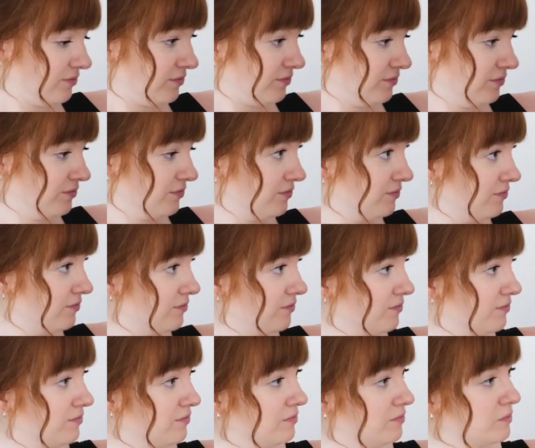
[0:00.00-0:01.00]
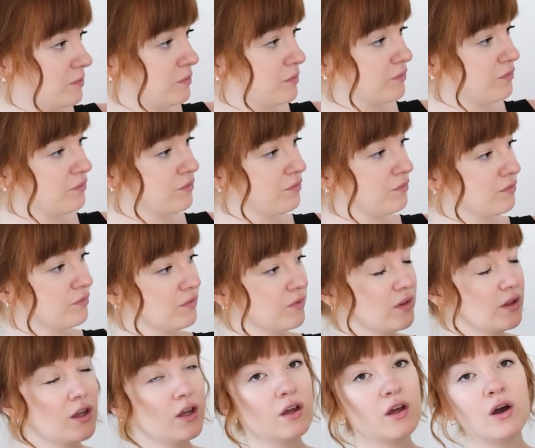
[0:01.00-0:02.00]
throughout this video.
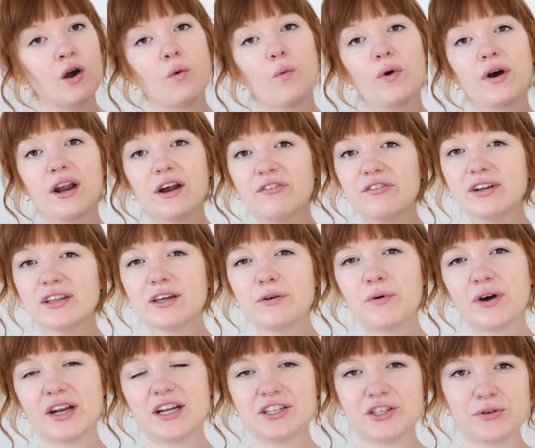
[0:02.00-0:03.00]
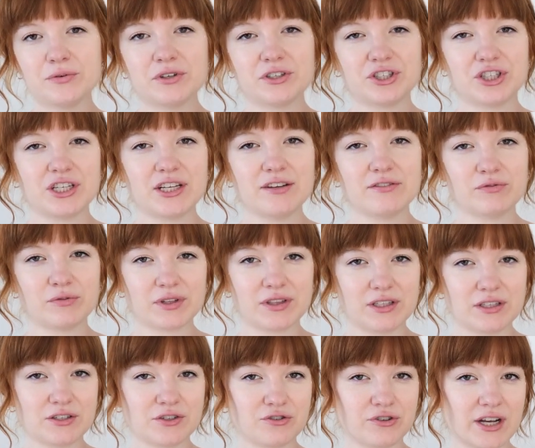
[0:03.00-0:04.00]
What I really wanted to achieve with
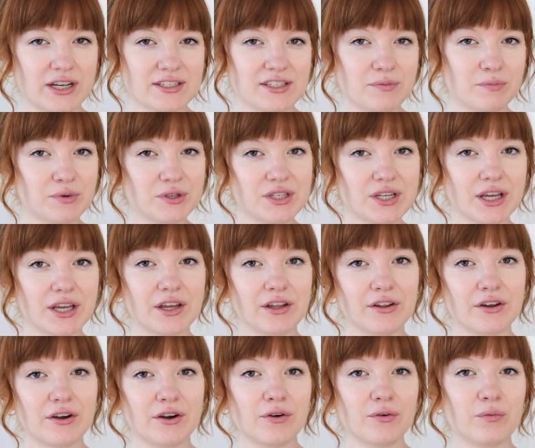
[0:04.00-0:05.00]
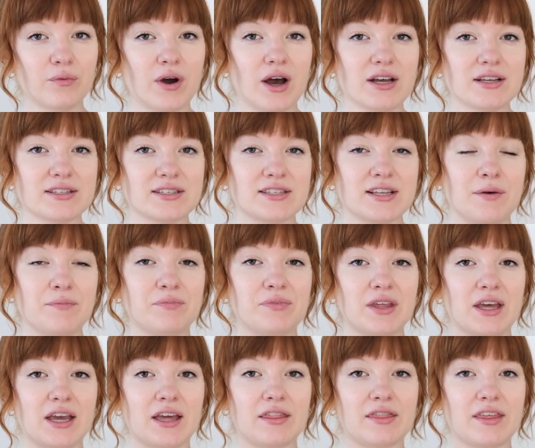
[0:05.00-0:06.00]
this dress in particular was
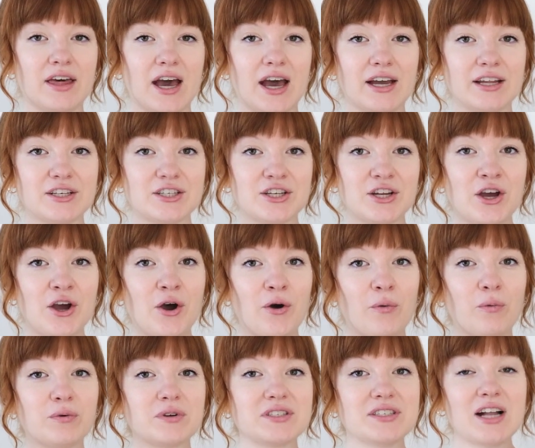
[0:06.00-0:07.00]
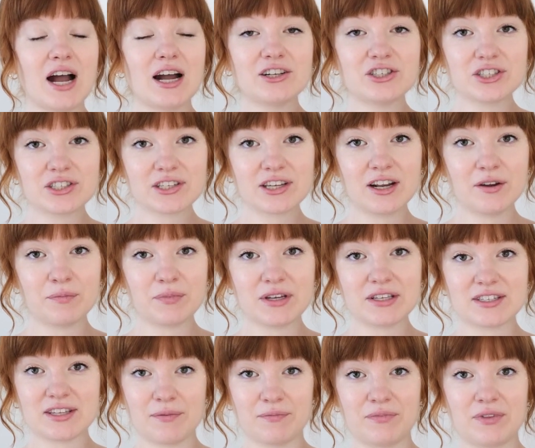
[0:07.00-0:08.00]
something that was not just going to be
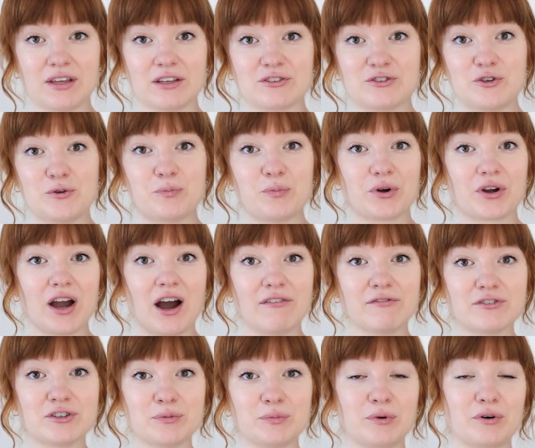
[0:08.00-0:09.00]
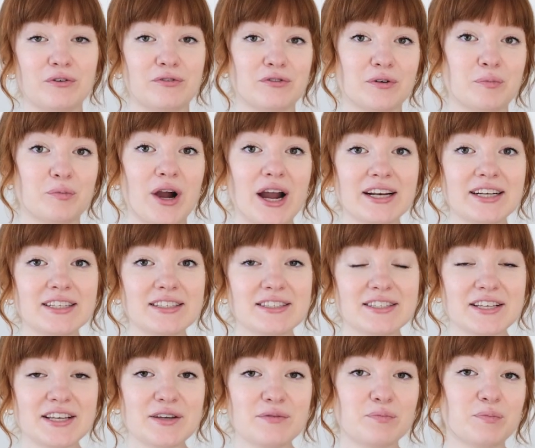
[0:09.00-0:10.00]
something super comfortable for
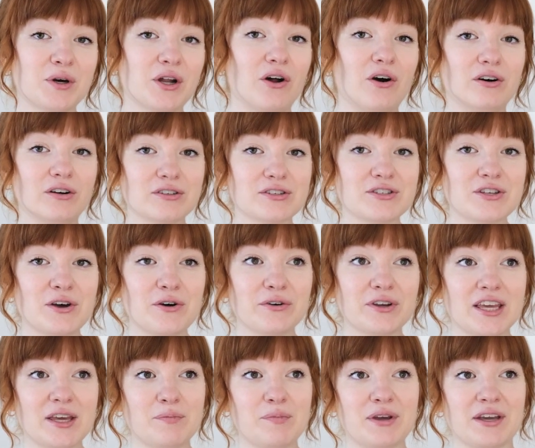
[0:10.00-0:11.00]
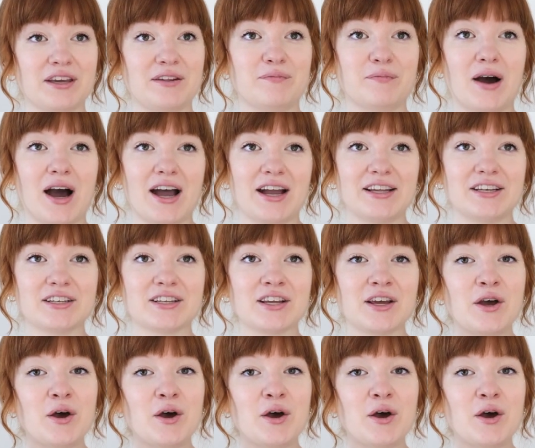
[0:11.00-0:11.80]
pregnancy, but also keeping in mind